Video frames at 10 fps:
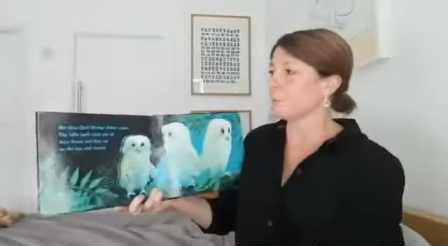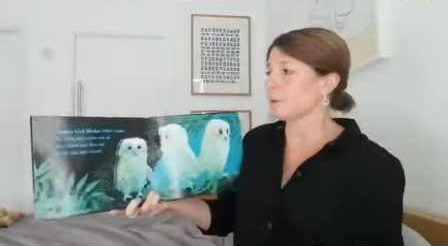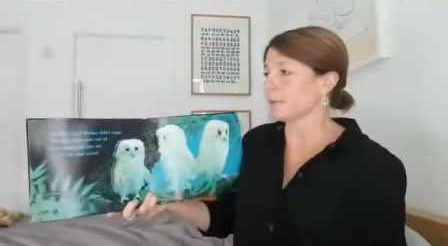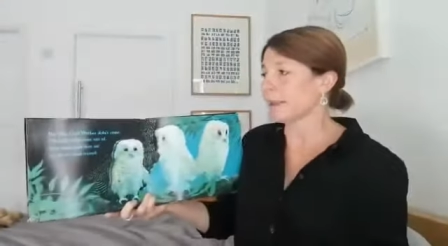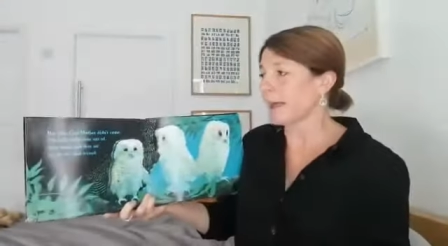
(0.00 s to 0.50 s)

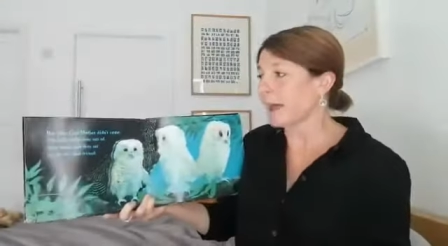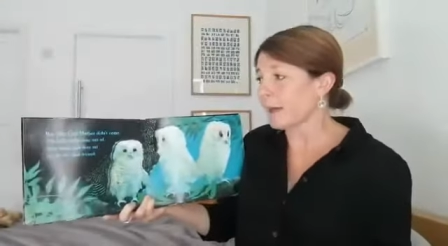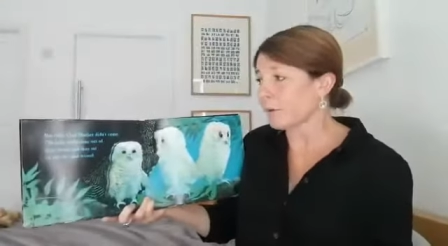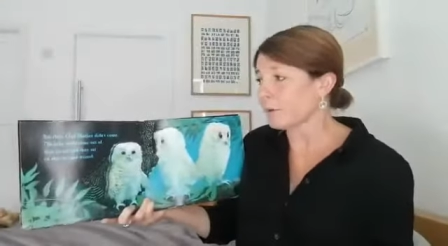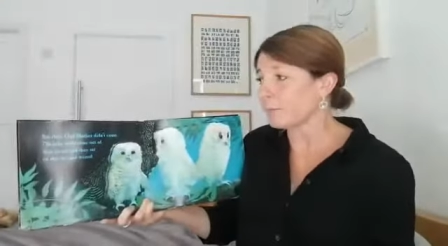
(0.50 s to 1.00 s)
But their
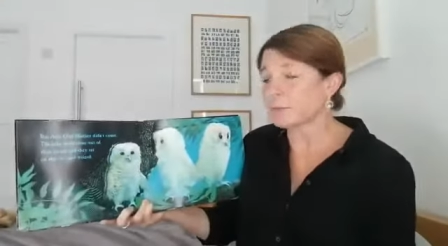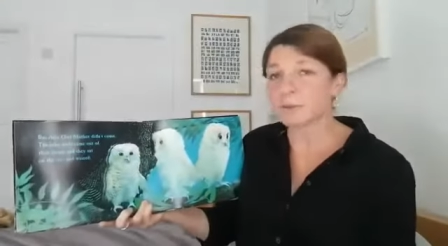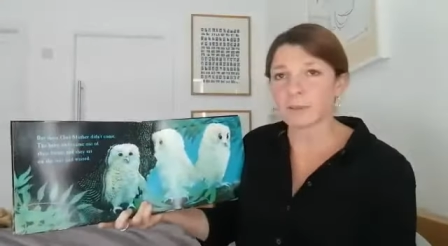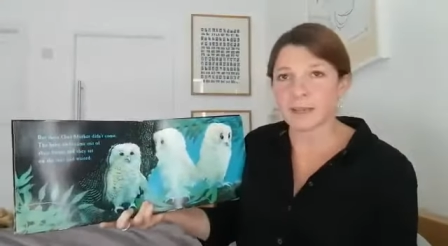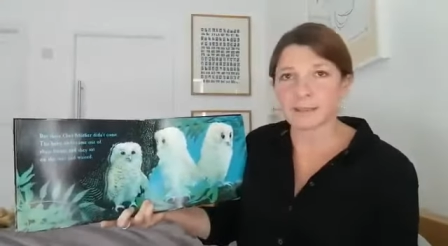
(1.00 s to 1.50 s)
owl
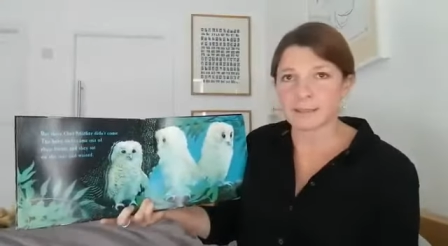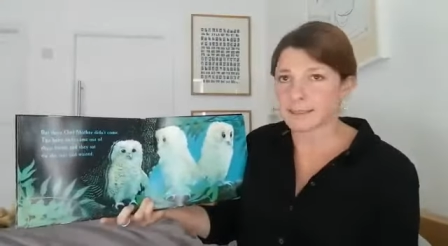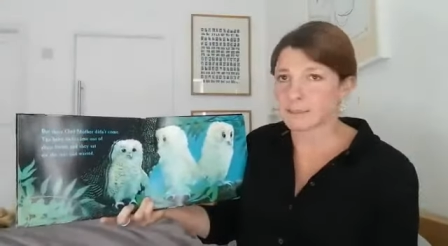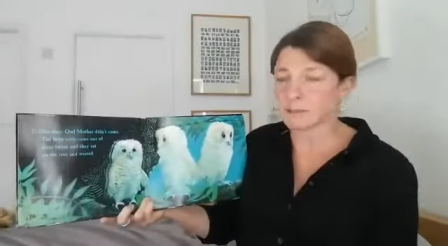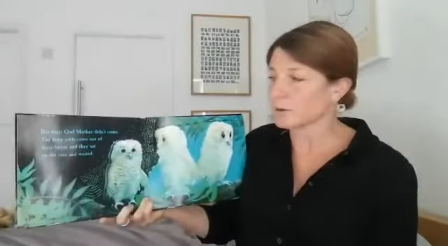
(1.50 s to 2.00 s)
mother
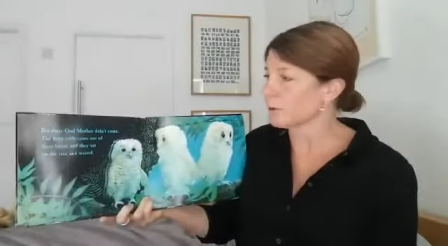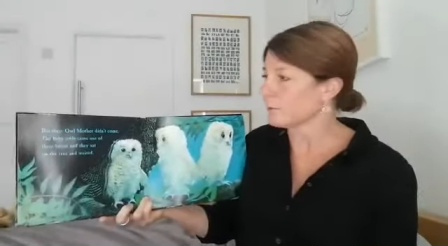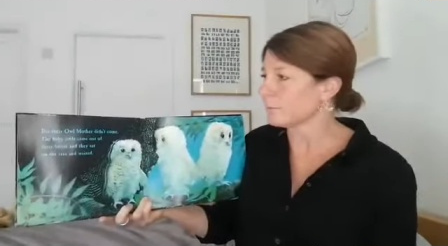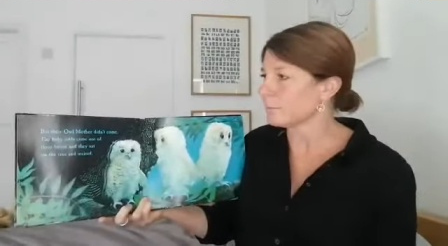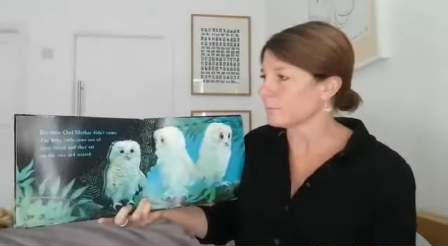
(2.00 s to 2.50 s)
didn't
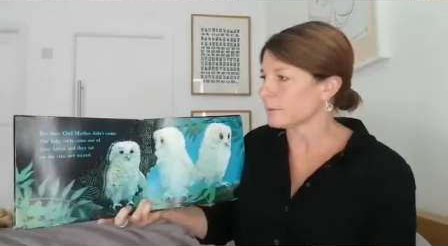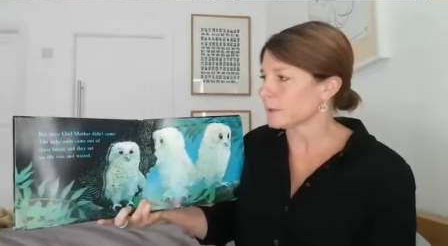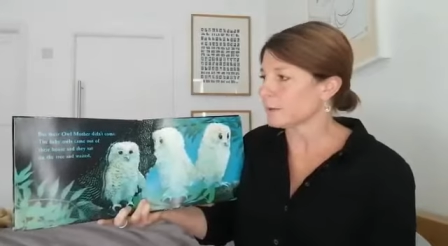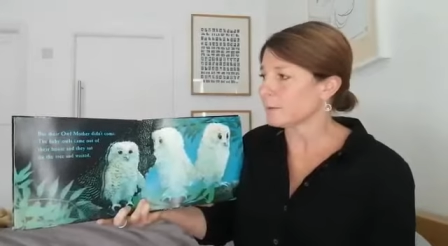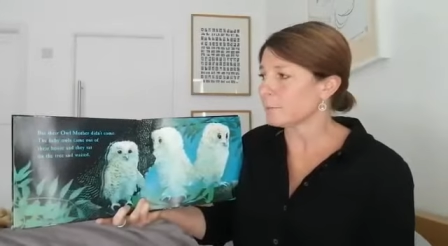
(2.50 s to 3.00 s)
come.
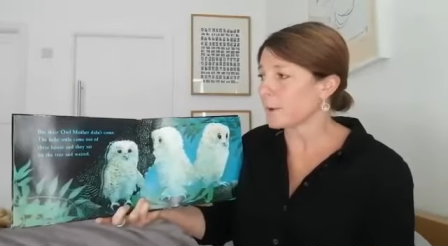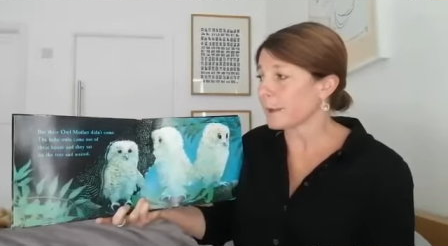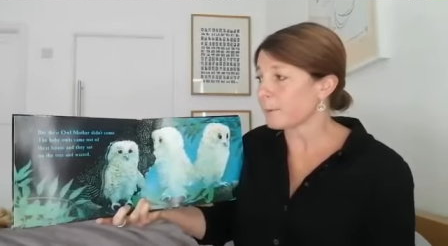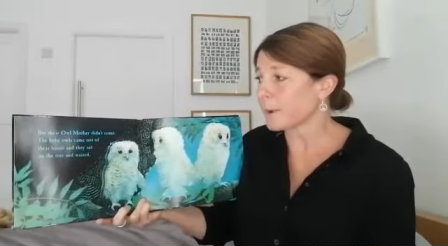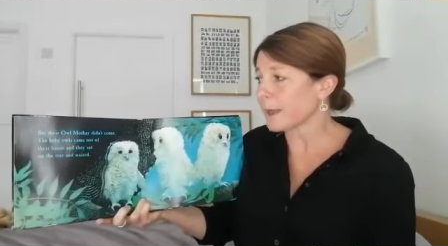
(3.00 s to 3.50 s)
The
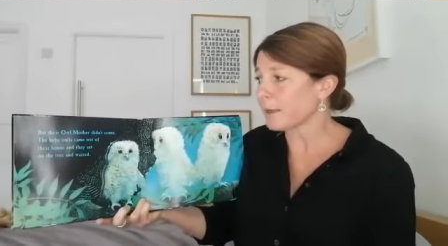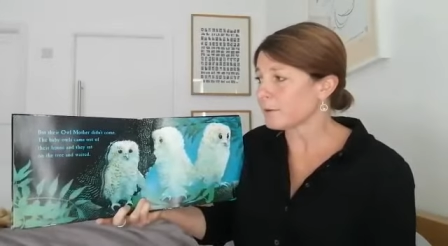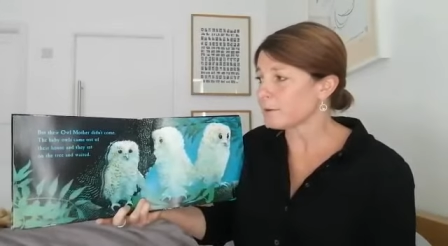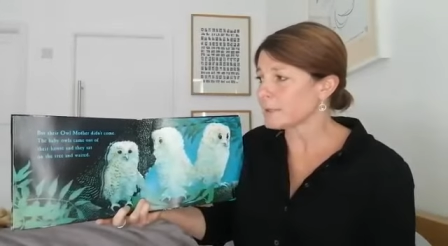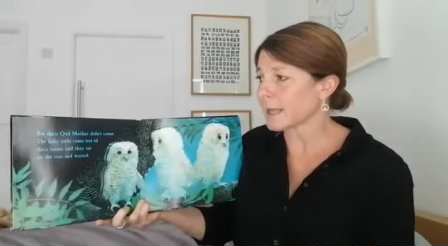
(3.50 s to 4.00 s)
baby
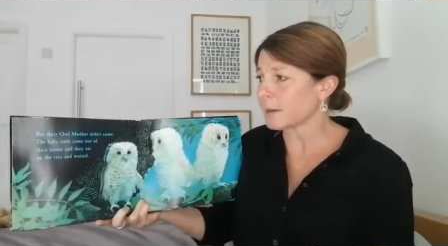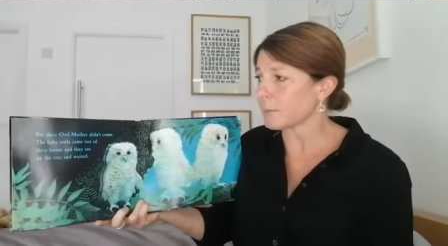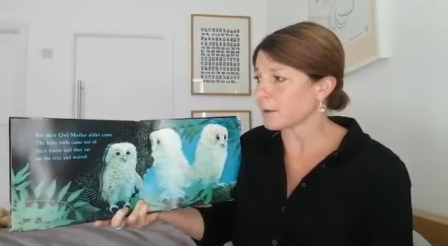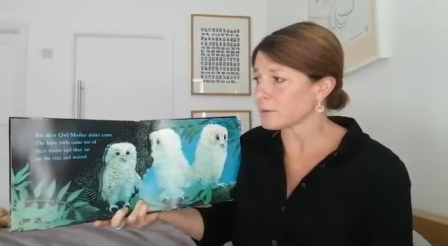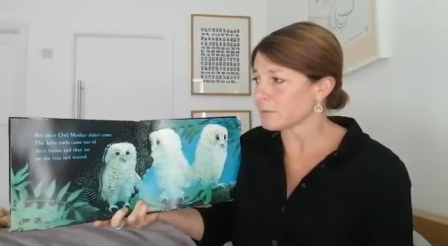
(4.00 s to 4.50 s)
owls came
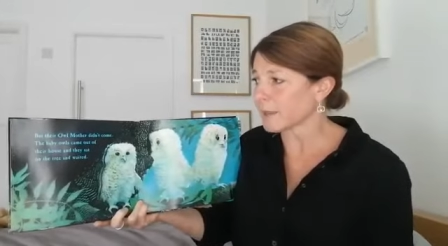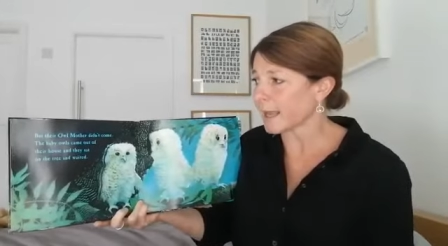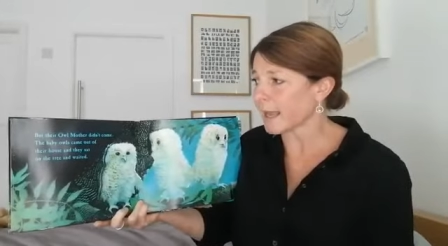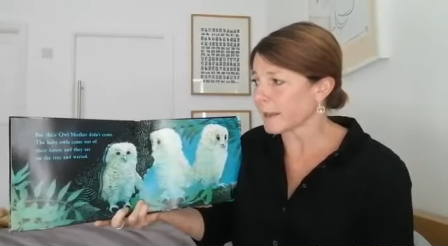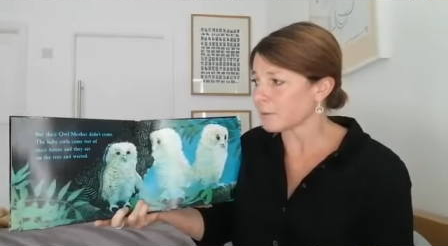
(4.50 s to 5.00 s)
out of
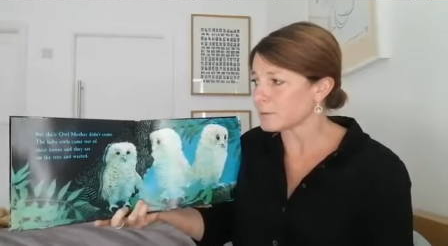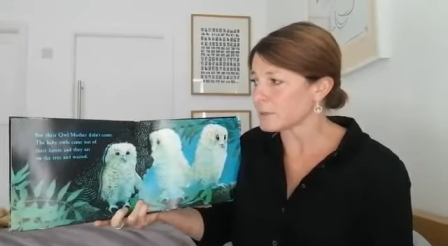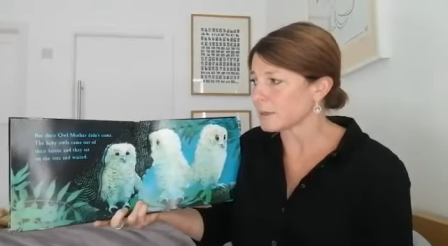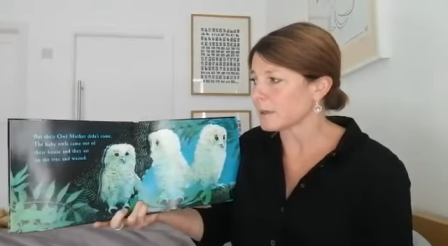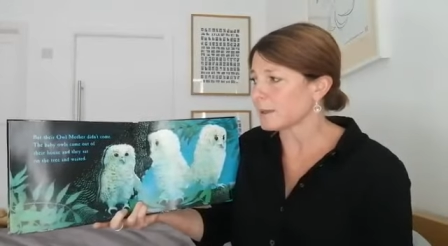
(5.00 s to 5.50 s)
their
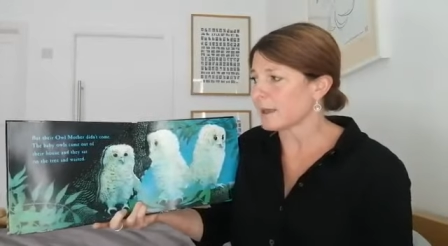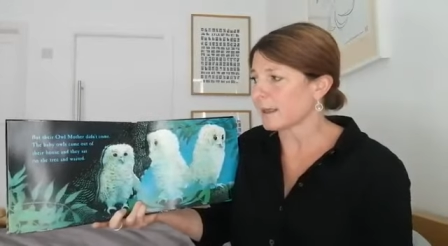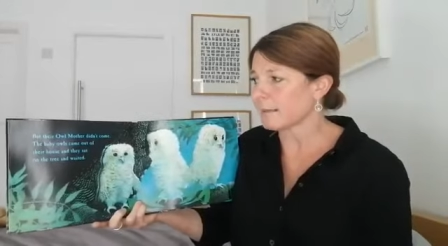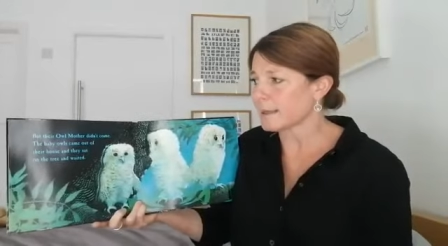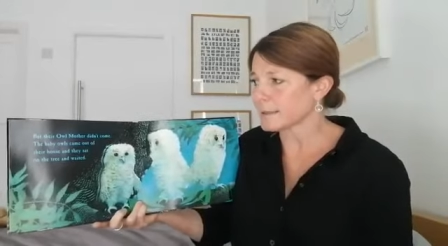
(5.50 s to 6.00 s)
house
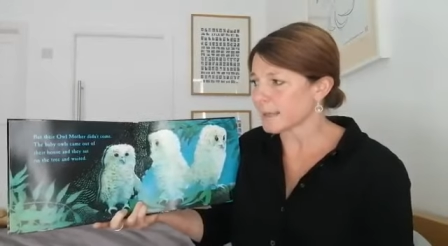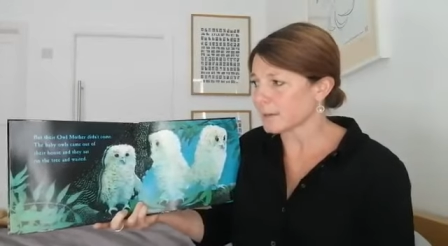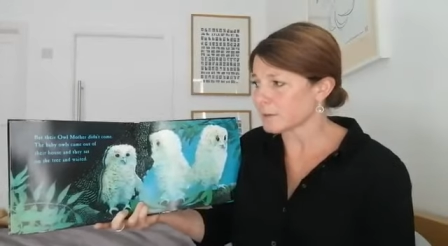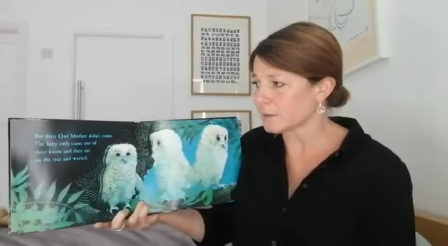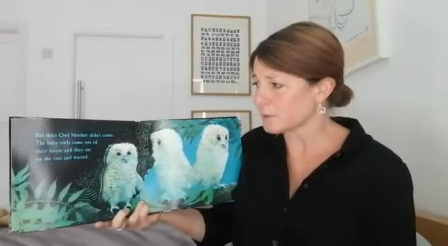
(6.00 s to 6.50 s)
and they
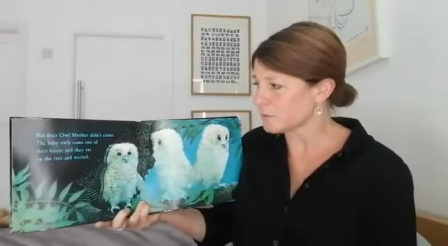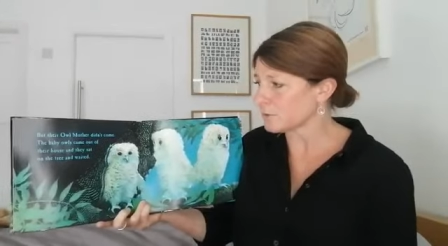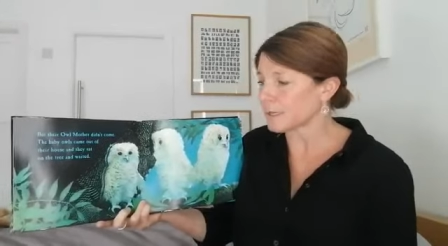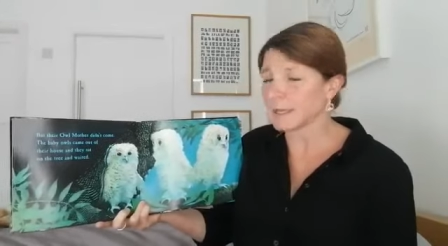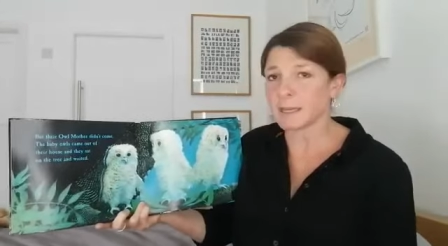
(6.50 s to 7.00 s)
sat on the
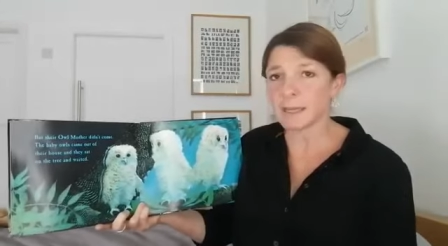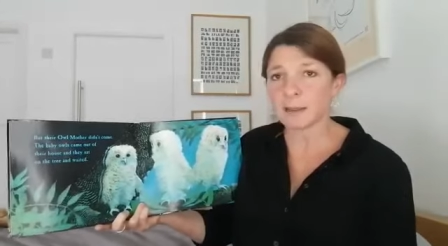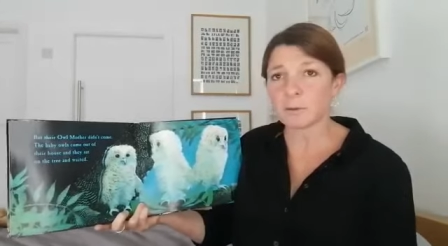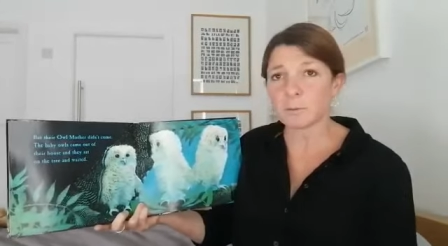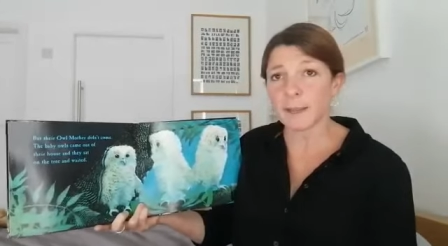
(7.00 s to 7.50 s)
tree
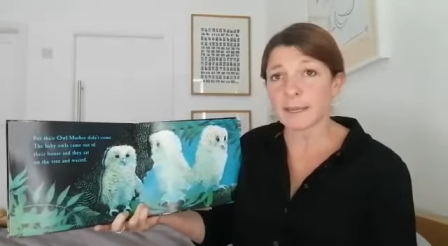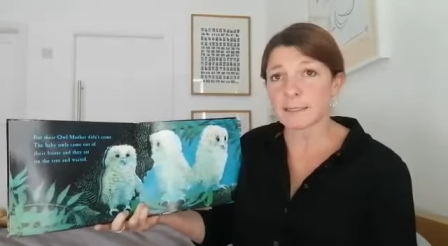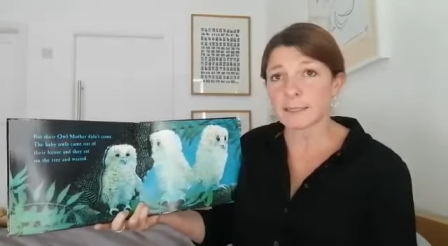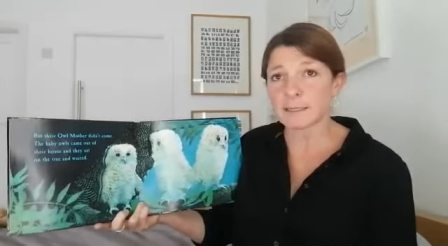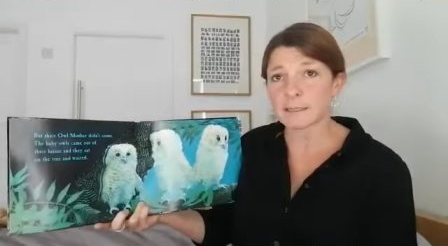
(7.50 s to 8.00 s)
and
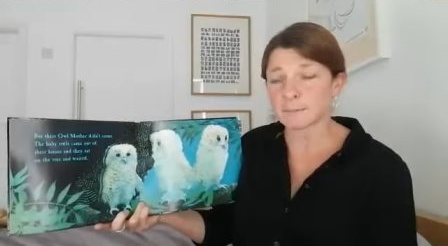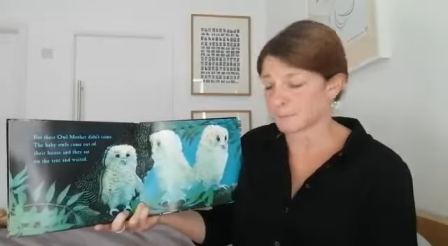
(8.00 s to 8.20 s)
waited.